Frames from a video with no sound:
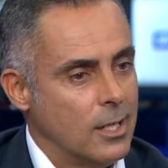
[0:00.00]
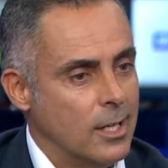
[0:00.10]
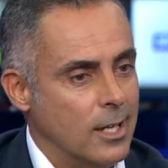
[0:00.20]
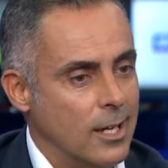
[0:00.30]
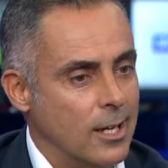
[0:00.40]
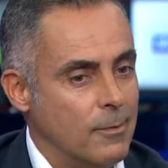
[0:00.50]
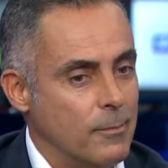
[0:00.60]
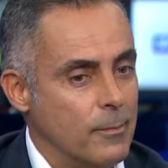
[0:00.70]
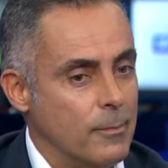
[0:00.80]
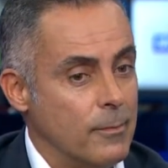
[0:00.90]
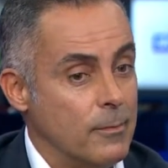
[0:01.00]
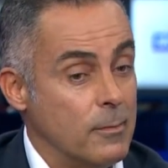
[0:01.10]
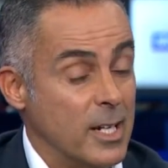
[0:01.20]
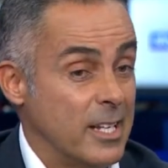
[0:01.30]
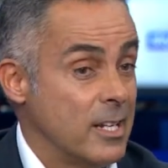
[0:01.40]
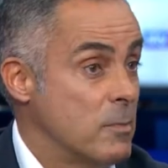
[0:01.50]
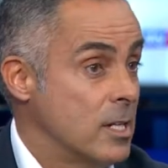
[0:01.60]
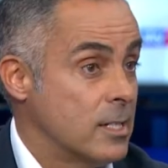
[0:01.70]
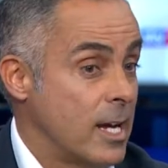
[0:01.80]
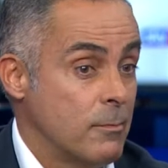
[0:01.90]
But in the
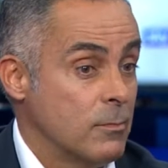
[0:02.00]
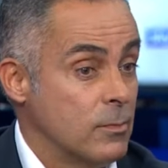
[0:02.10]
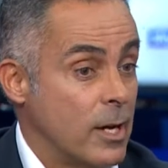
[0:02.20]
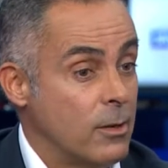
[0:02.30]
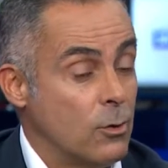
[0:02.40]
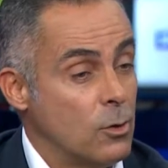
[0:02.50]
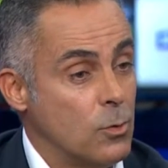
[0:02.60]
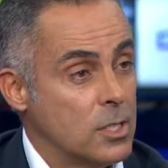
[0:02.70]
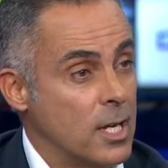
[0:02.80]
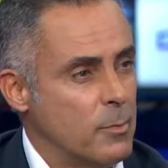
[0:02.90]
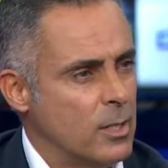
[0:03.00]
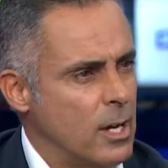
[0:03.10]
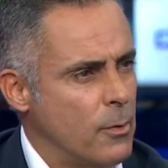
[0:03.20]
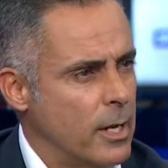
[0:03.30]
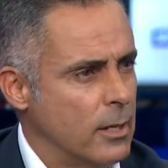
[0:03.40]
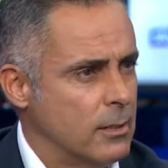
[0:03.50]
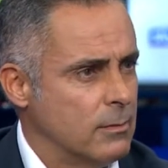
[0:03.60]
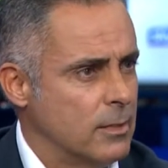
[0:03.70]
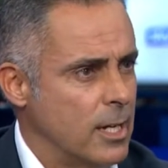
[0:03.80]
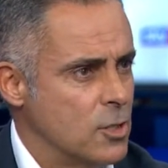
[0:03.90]
meantime, I don't know what happened. Now I
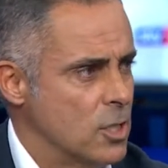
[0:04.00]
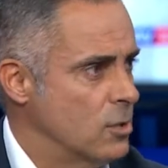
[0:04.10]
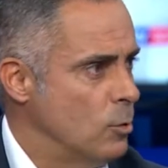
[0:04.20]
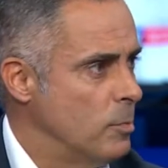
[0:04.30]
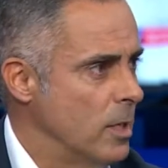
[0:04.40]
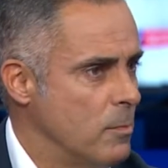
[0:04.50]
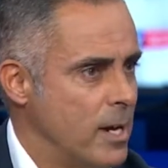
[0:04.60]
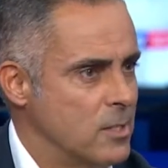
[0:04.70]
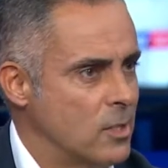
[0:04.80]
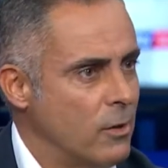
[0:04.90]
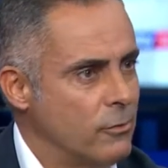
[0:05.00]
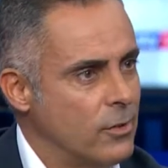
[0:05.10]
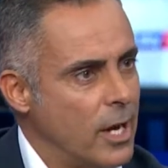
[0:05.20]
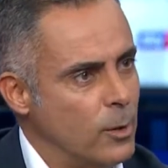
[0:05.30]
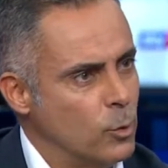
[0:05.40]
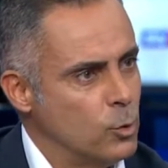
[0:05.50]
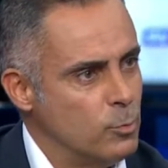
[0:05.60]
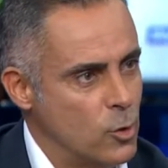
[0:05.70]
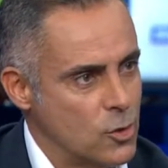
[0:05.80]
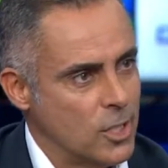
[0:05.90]
just to pick my stuff. I go to
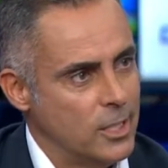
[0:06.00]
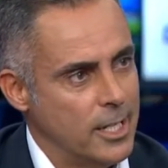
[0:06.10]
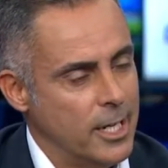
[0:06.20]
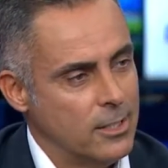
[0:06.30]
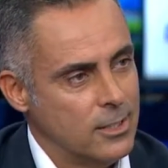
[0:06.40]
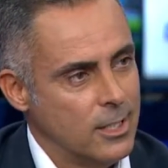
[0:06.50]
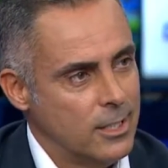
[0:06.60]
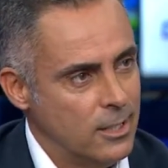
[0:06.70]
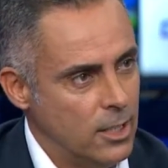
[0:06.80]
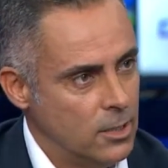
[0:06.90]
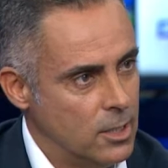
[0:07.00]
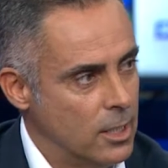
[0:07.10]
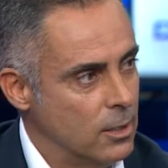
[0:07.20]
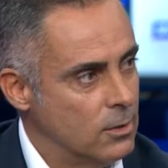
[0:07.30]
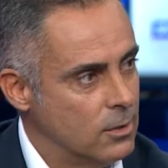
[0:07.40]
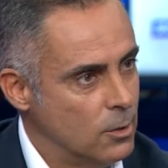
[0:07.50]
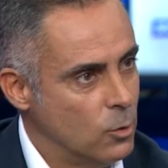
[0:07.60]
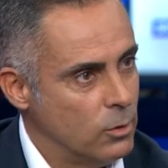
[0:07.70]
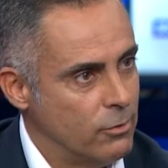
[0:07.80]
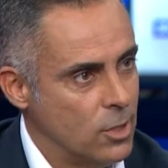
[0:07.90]
Portugal again, eating
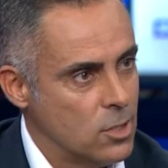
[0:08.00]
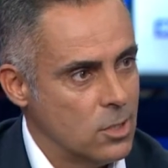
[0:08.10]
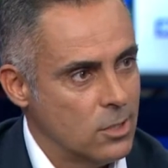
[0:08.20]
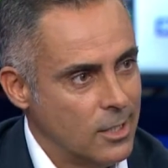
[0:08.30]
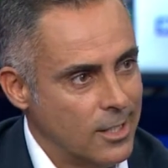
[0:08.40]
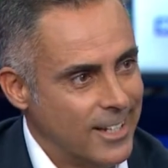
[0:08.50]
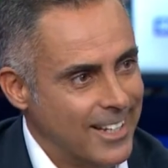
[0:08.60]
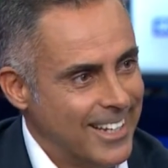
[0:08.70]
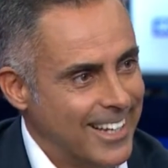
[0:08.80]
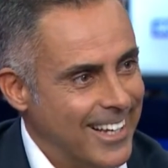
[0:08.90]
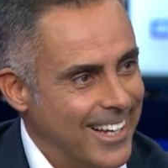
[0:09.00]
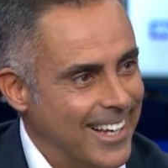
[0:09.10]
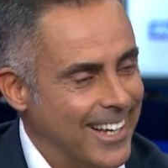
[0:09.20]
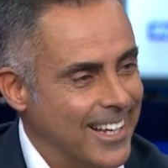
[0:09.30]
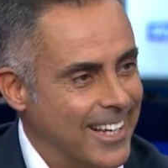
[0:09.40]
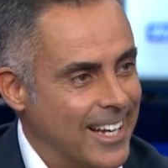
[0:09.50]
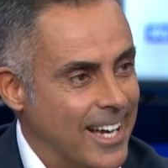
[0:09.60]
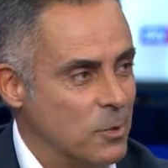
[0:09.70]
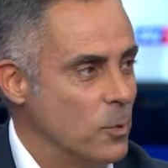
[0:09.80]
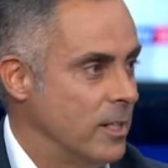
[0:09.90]
good fish,
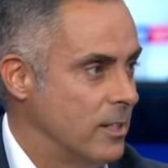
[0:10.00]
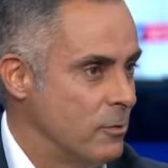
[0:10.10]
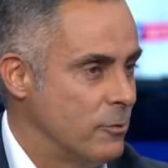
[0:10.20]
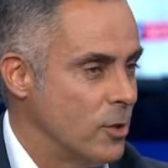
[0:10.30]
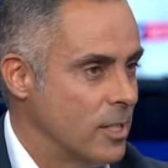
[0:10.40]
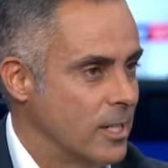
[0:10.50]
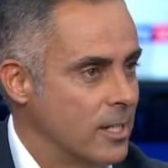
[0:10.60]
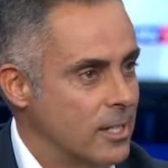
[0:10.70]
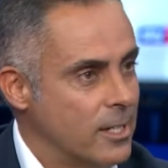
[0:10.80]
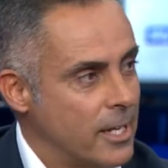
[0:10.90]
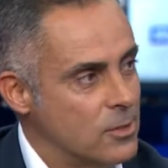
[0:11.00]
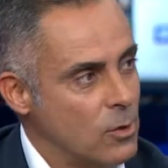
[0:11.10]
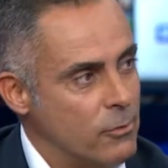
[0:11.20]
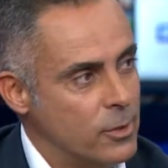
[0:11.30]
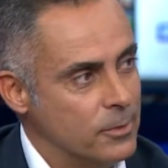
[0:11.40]
and waiting for the next offer.